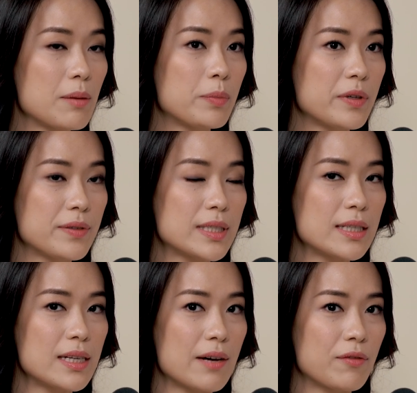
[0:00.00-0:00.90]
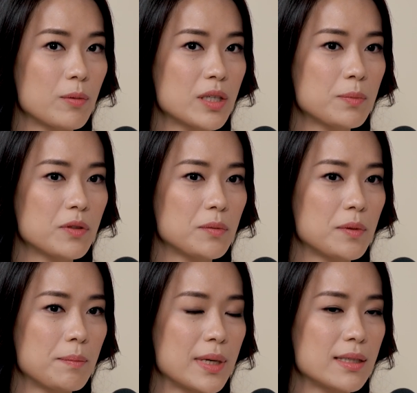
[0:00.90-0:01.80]
I've always put
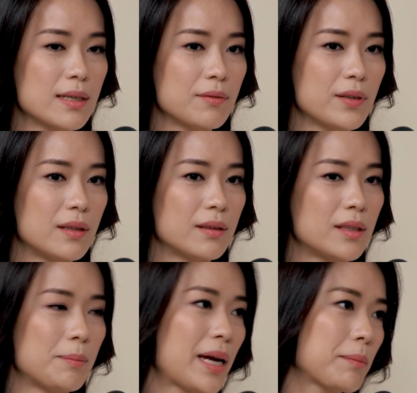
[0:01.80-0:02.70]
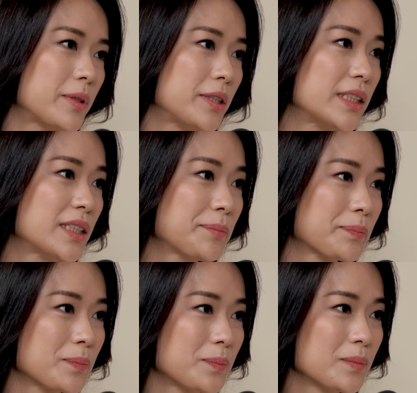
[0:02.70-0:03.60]
myself in the back burner.
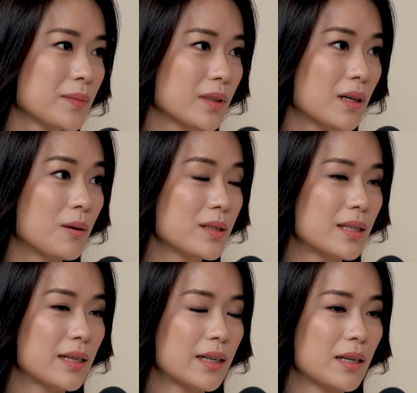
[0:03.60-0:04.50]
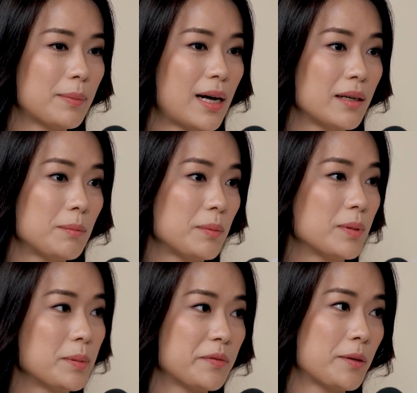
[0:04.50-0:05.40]
Always thinking about other
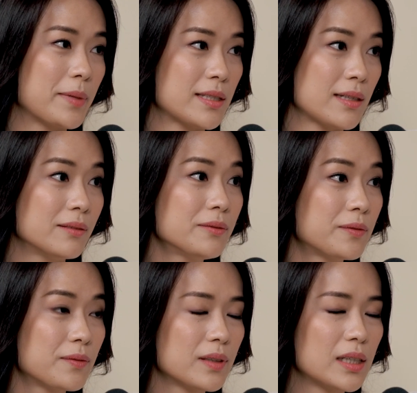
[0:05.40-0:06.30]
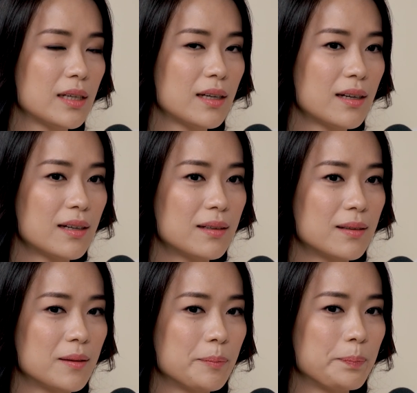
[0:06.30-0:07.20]
people before myself.
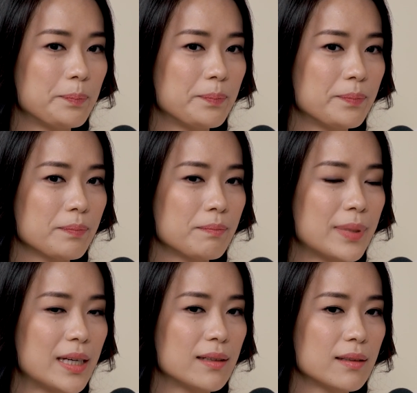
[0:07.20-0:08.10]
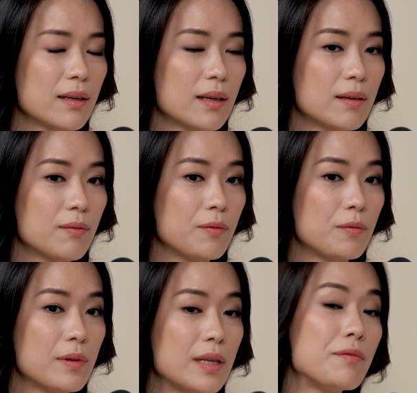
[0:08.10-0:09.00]
But
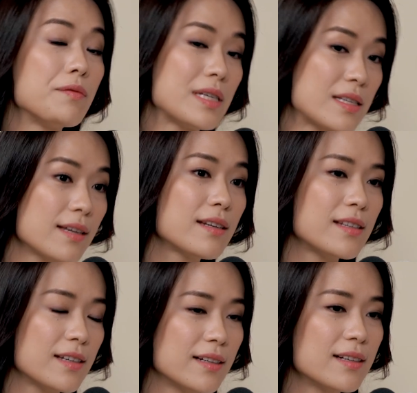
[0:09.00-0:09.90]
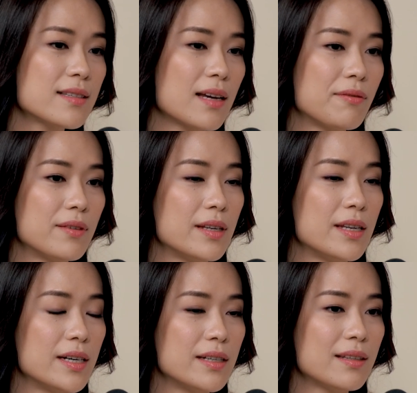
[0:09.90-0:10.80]
in recent years, I've
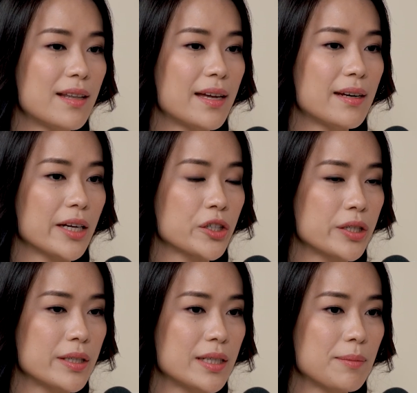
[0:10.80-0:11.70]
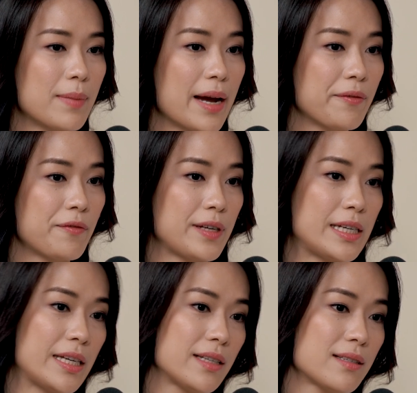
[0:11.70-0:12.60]
learned that actually my
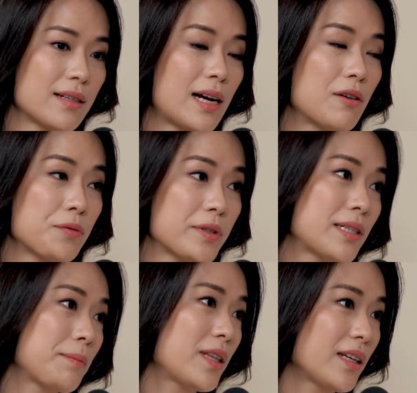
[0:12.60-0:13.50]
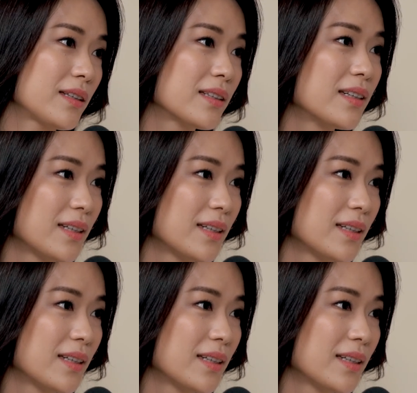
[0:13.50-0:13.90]
feelings account for something.